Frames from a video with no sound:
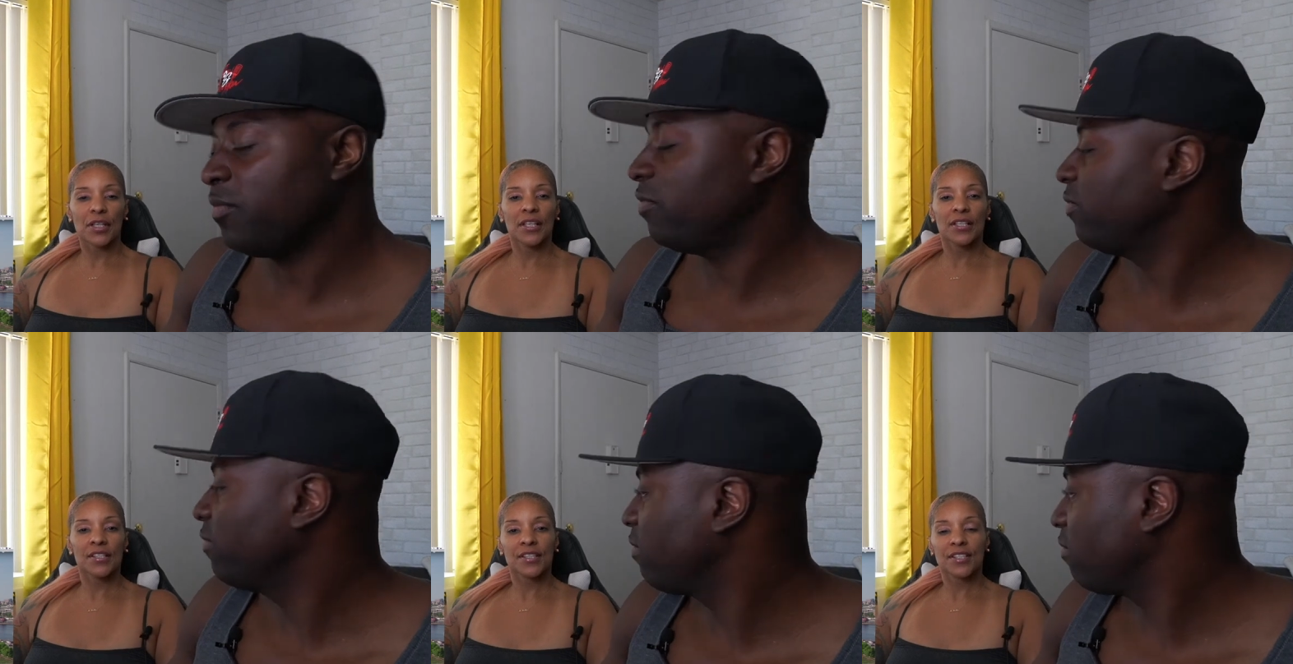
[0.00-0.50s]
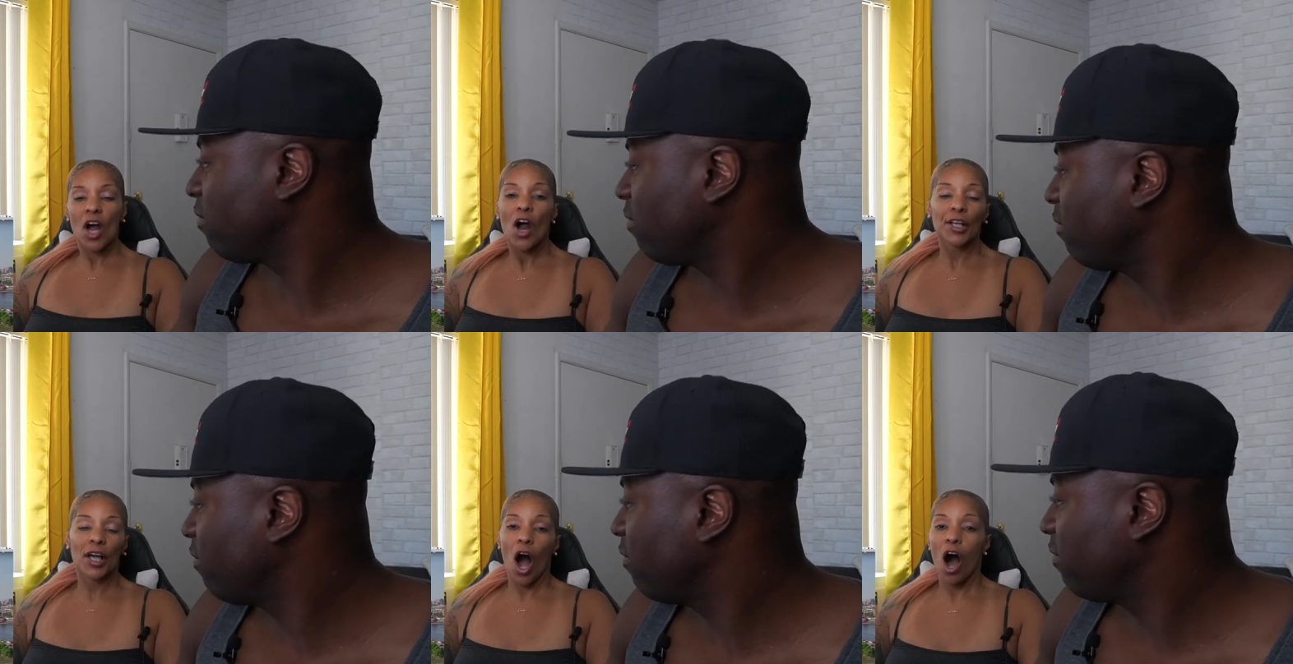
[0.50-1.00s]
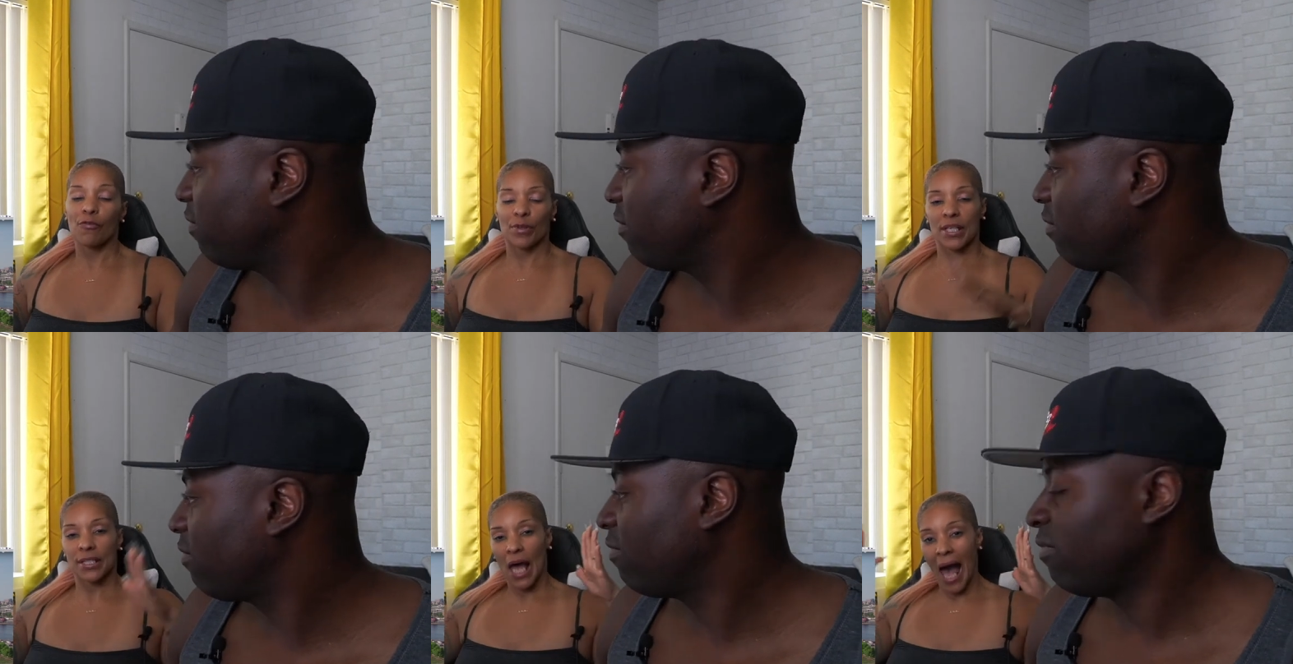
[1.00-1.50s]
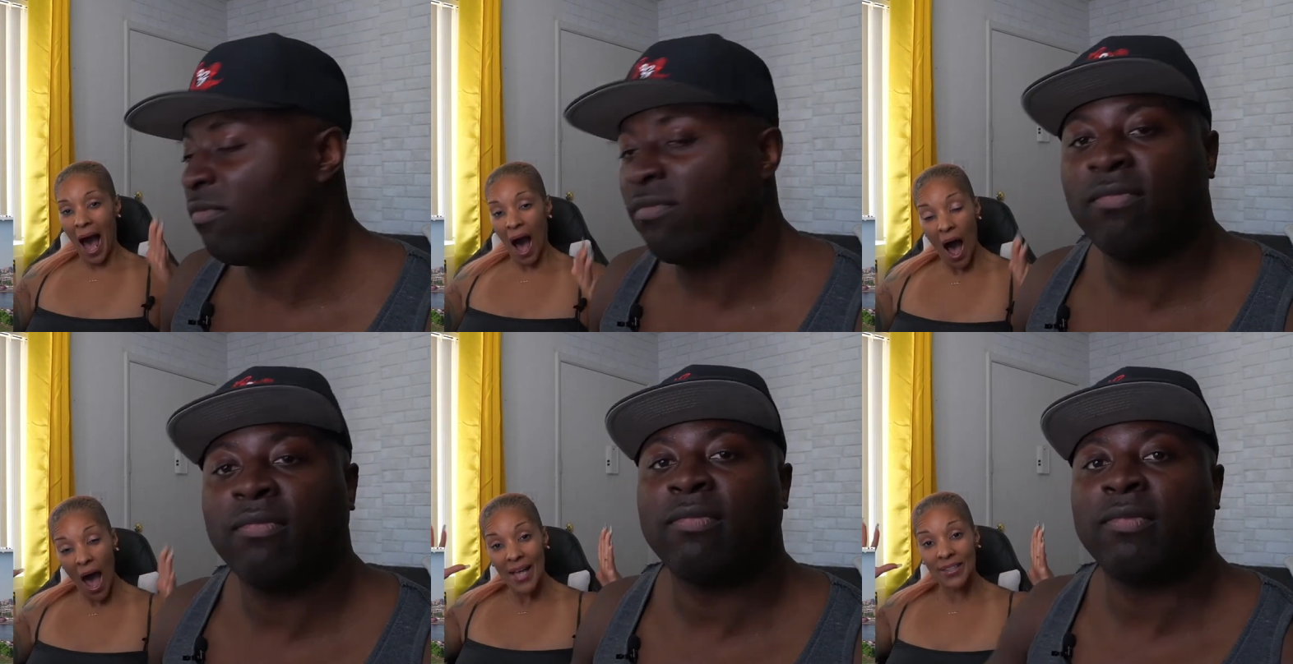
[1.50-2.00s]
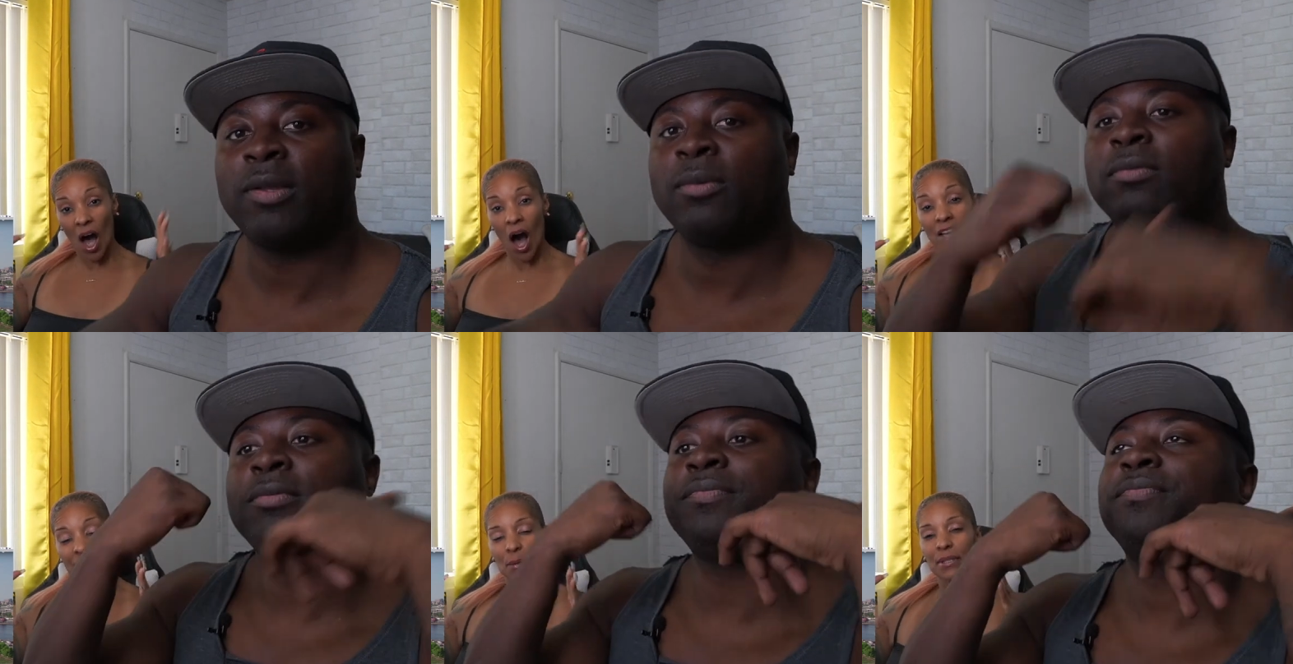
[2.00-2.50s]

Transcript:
Speaker 1: is starting off as out as awesome as